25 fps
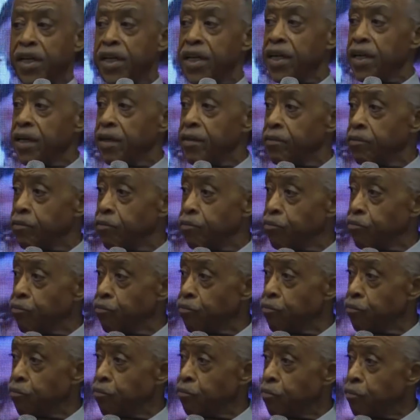him,
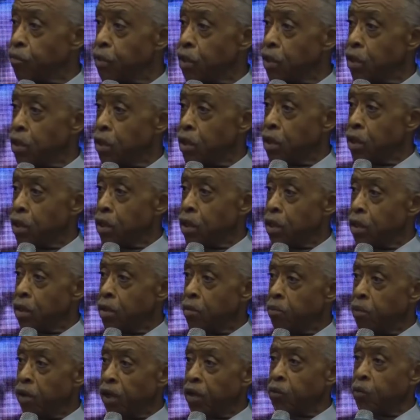
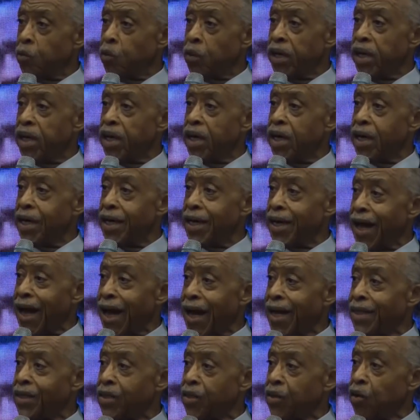but we are
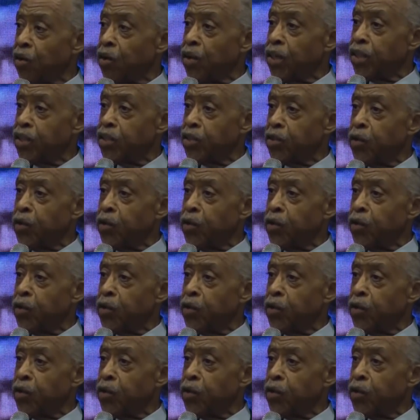not going